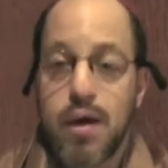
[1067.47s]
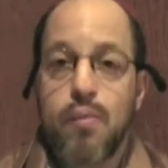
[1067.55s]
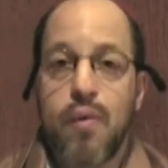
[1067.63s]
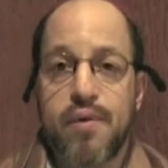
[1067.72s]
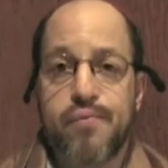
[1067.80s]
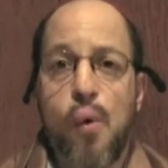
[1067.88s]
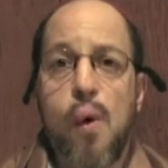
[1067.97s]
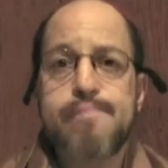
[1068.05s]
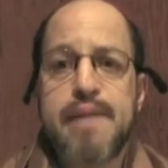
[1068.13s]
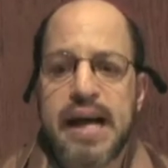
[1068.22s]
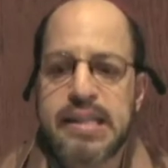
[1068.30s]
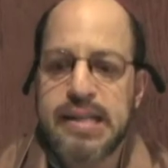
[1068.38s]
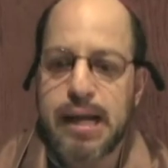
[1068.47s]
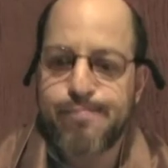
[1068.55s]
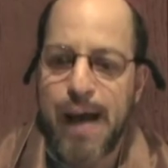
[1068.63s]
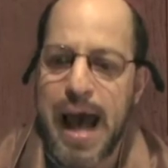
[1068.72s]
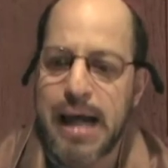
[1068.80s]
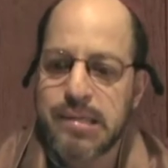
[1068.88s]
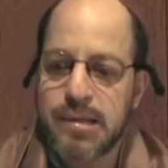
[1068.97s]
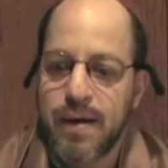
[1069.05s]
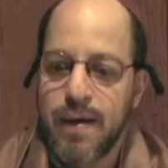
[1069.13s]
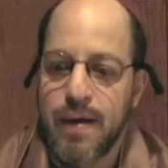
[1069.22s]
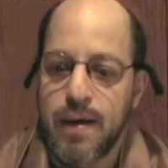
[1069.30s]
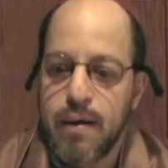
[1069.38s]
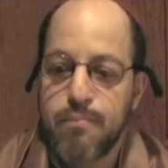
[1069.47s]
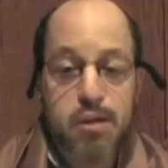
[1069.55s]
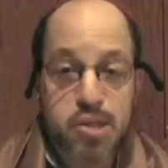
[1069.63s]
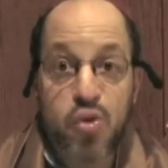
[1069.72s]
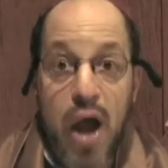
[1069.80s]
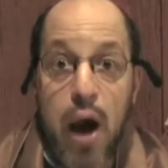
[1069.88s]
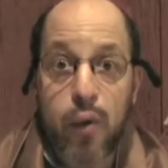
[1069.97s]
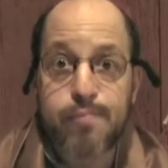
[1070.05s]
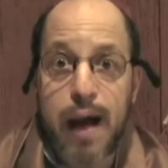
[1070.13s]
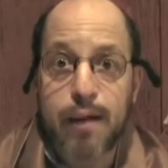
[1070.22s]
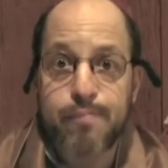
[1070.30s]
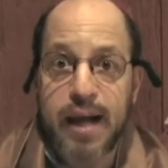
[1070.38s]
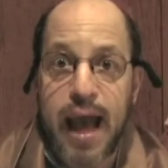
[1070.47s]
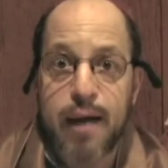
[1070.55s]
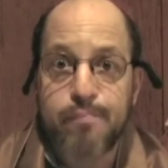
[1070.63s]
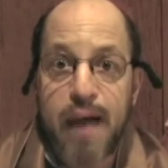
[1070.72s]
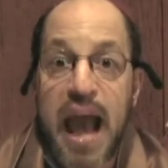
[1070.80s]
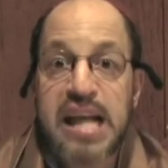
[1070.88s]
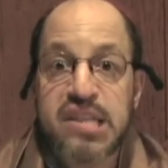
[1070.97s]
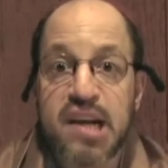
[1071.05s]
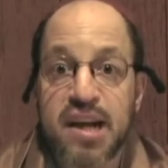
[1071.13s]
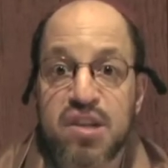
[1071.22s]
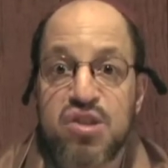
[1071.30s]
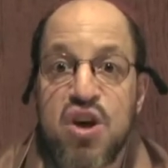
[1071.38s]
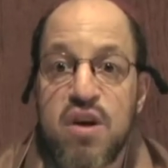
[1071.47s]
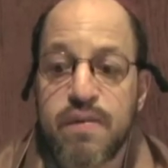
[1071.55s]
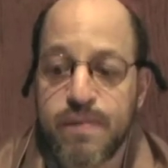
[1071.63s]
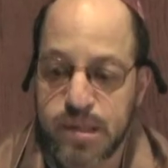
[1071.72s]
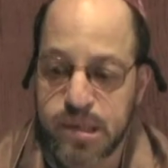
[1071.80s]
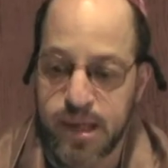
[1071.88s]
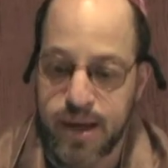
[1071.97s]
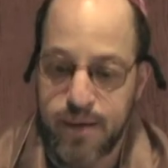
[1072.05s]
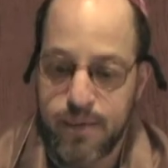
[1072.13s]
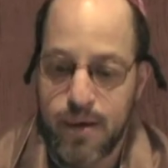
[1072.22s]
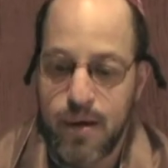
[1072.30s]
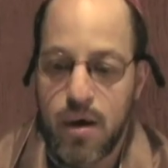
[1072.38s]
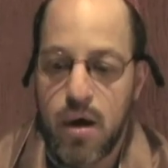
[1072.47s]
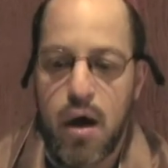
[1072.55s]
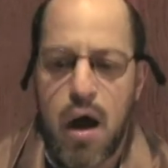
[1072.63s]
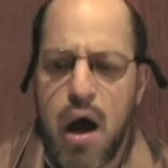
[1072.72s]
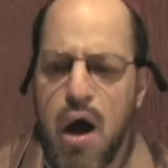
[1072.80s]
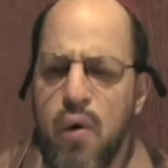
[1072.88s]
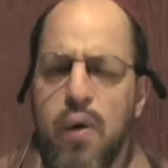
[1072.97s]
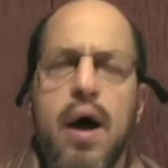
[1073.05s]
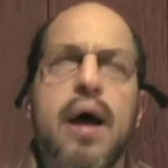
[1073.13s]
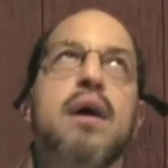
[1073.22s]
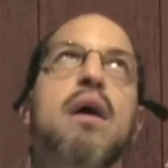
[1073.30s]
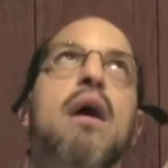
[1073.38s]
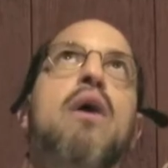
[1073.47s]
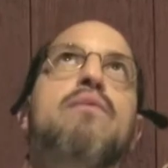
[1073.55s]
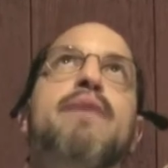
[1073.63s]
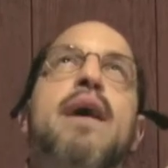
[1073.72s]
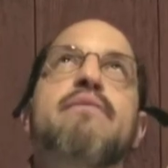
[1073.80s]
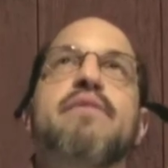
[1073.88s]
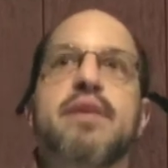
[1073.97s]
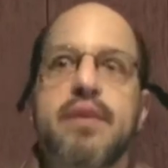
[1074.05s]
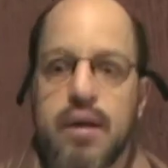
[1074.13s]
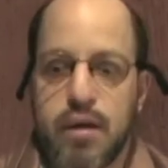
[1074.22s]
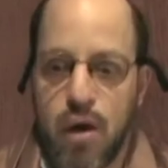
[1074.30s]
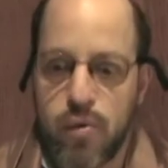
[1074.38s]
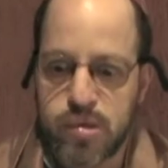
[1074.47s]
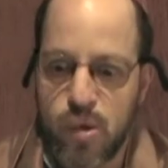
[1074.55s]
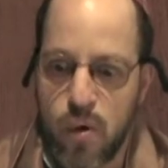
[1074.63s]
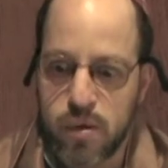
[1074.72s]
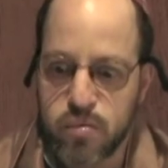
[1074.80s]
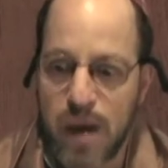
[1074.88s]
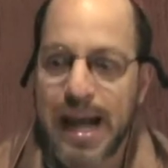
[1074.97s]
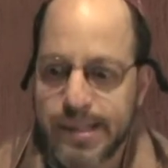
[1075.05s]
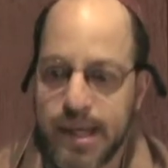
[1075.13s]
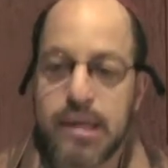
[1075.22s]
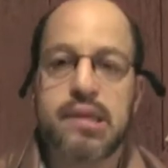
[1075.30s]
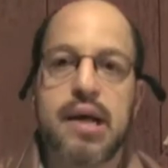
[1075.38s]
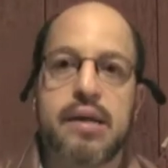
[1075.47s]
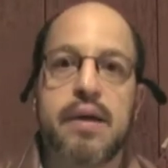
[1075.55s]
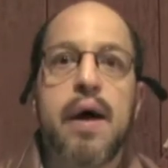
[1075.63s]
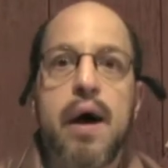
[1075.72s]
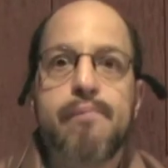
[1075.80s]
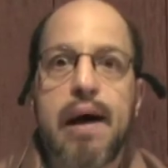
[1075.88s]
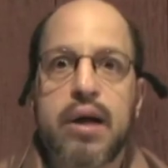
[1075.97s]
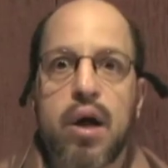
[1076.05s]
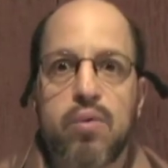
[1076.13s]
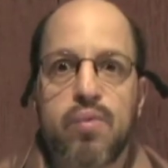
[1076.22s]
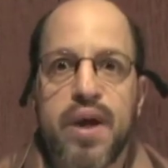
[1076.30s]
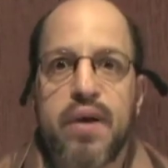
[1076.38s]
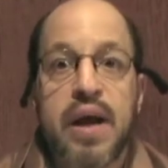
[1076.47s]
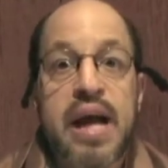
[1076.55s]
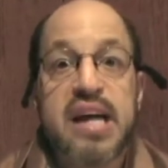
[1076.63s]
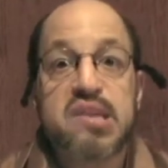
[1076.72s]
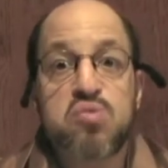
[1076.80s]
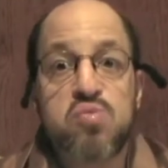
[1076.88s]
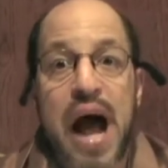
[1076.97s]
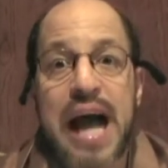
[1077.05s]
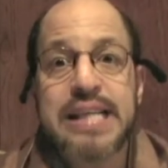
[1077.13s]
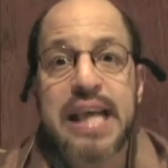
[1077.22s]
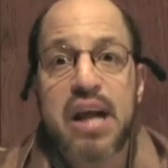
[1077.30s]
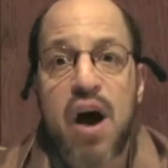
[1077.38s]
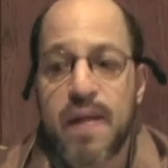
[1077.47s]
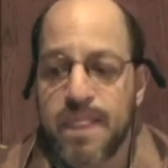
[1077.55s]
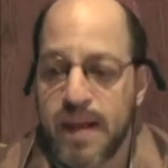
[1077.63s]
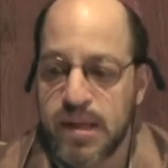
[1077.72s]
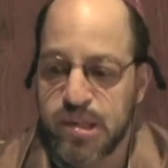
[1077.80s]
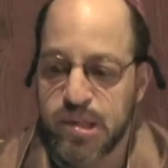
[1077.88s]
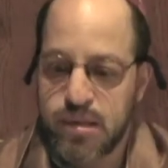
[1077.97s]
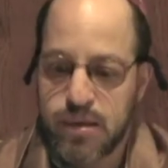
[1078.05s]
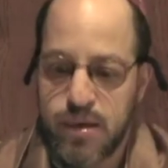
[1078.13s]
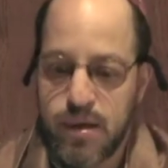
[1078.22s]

When 4 minutes had passed, Mr. Auerbach began pacing nervously. "Oh, I hope everything goes all right," he said. "My career is riding on this."